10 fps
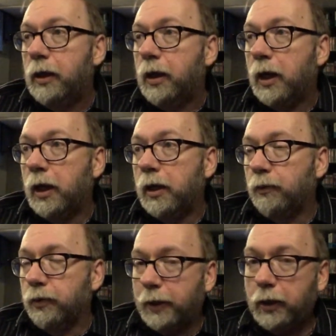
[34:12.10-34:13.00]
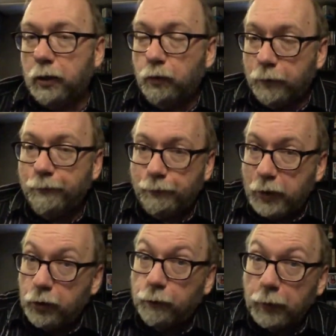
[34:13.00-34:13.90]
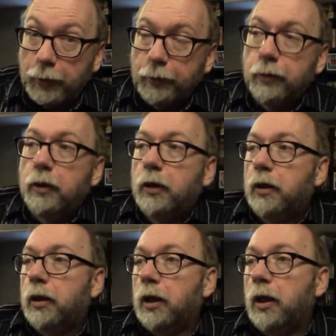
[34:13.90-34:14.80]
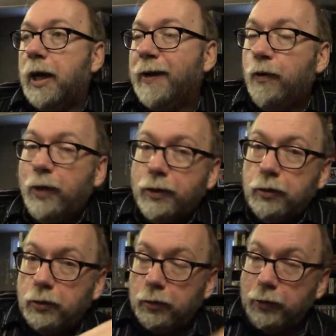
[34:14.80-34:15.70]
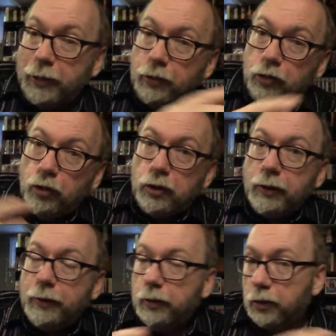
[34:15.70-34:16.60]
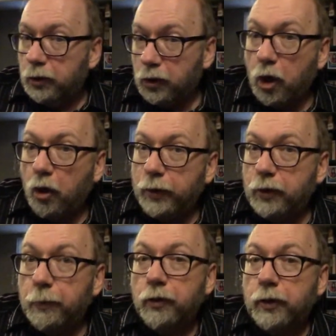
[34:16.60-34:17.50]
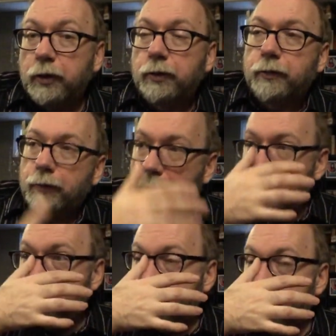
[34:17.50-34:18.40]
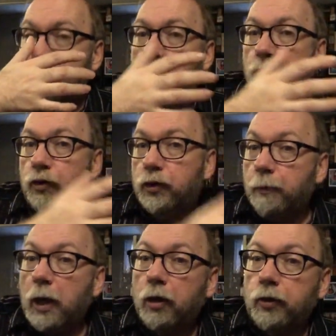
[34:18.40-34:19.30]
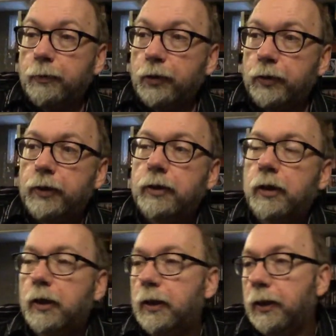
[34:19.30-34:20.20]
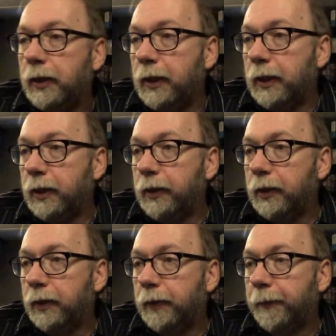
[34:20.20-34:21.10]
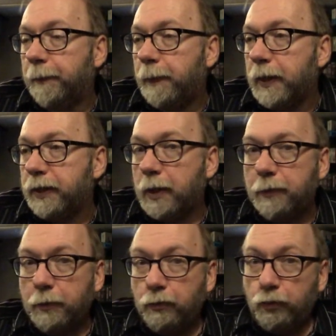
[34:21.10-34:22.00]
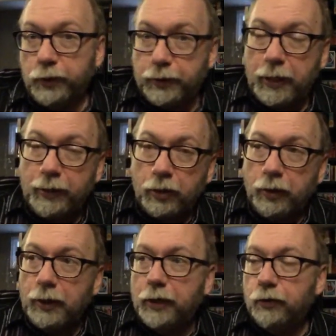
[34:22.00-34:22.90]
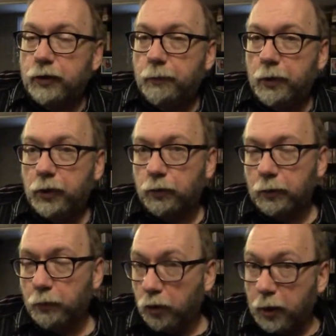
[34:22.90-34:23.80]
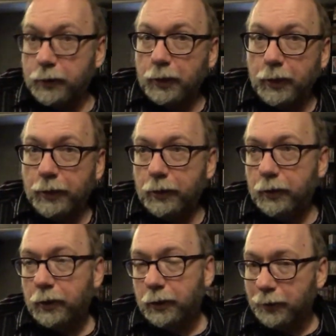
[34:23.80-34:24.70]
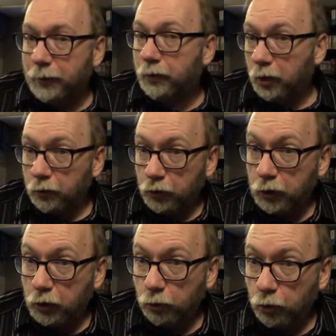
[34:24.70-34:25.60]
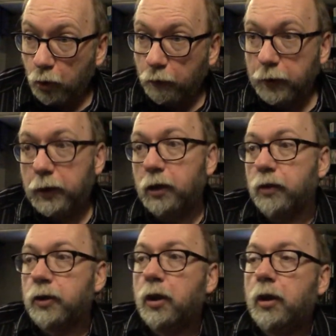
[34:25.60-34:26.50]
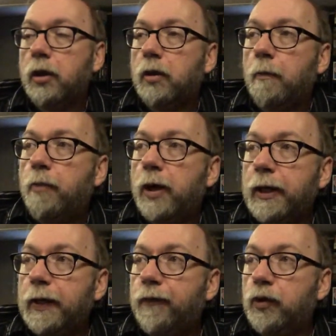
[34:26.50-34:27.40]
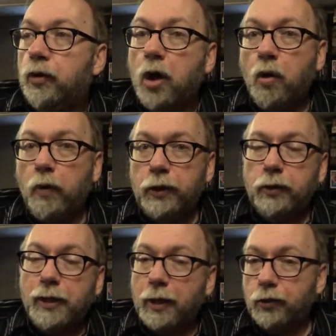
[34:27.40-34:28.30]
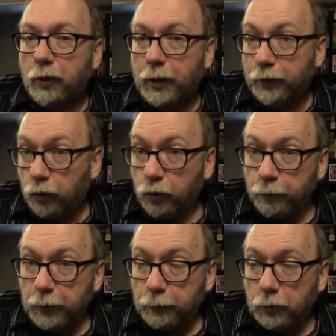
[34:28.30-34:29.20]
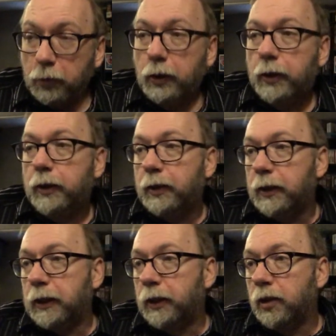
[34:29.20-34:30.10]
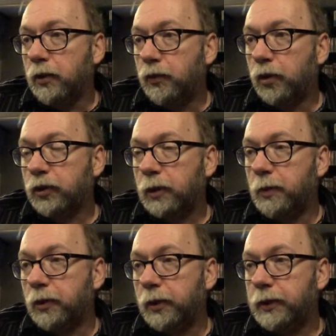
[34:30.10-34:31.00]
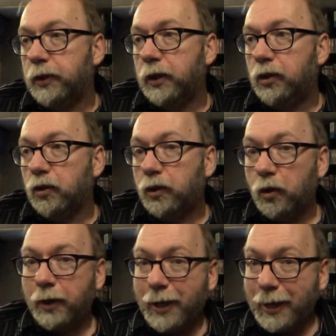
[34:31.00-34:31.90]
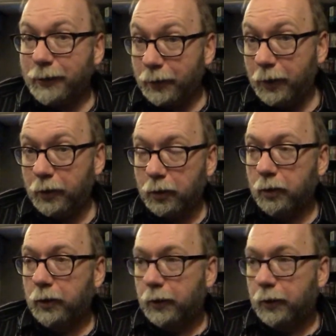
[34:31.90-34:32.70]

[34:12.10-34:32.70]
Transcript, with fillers: uh, well, not here, well, in Newfoundland, uh, went, they'd usually go in communities and like they go into smaller communities. And uh, some of them would stay there. And a lot of those communities were more isolated and like uh, they grew over the years. But if you go and you talk to a lot of the older people in those communities, then you're going to actually hear